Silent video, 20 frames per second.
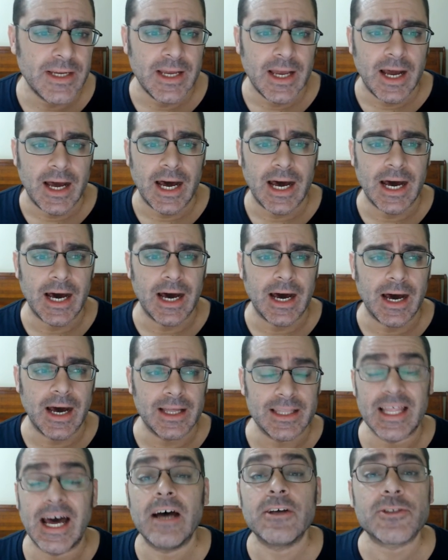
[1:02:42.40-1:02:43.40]

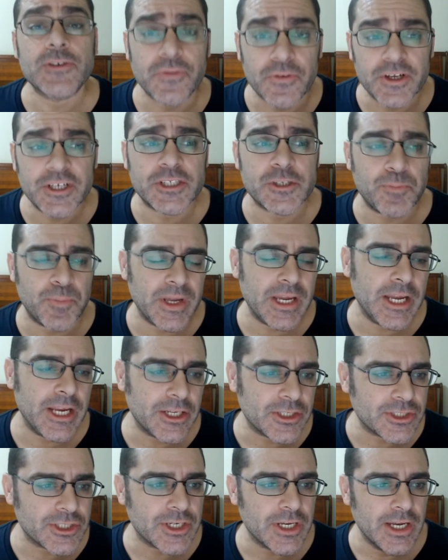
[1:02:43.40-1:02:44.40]
allows free
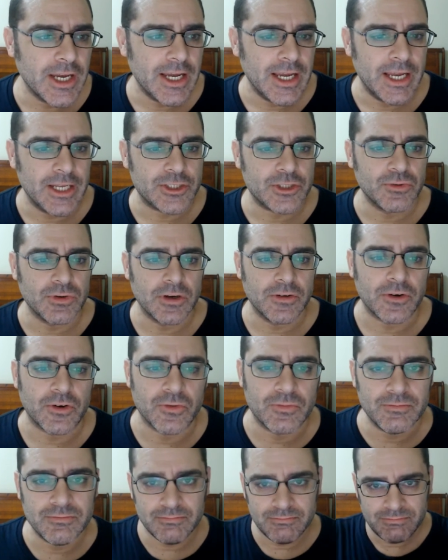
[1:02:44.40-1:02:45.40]
speech to a
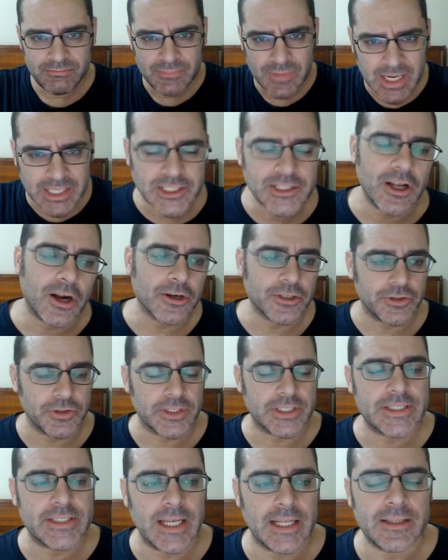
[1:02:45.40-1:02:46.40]
much larger
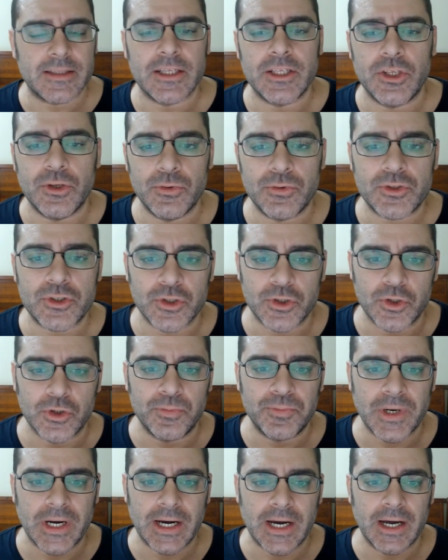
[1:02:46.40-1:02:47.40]
extent than
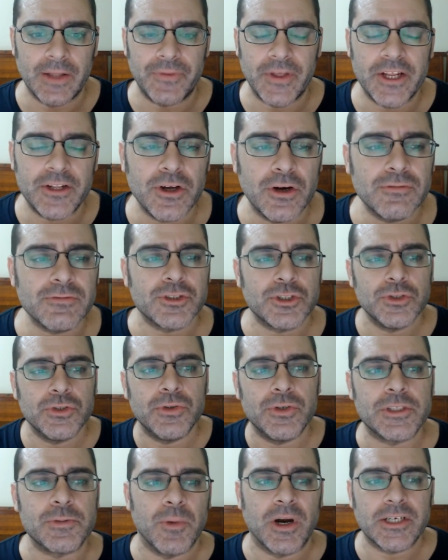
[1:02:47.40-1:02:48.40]
YouTube. They don't
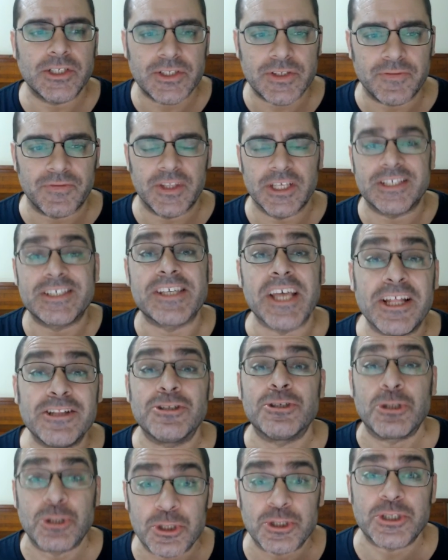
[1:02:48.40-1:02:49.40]
do as much of the
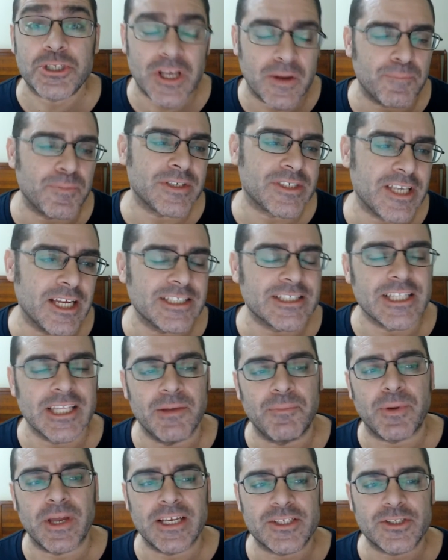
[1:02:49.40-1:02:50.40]
censorship essentially
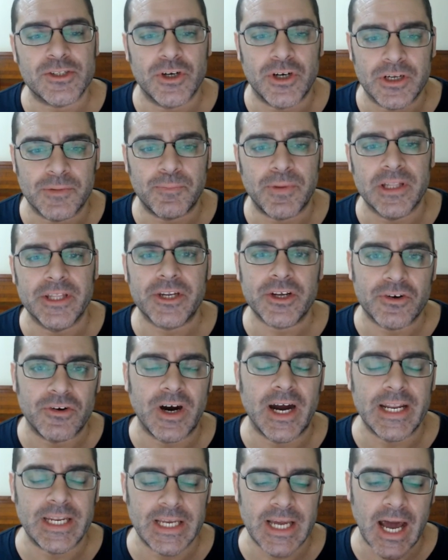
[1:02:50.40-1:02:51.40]
based on political
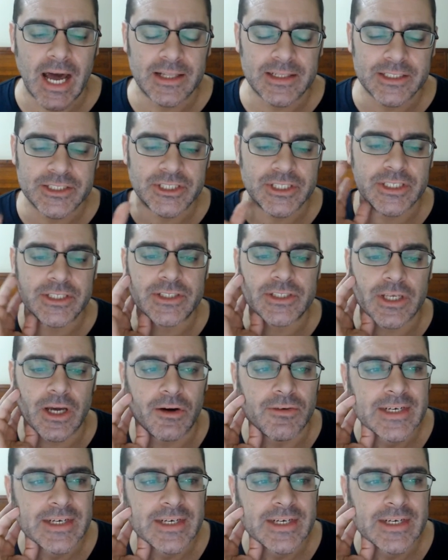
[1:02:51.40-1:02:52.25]
ideology. So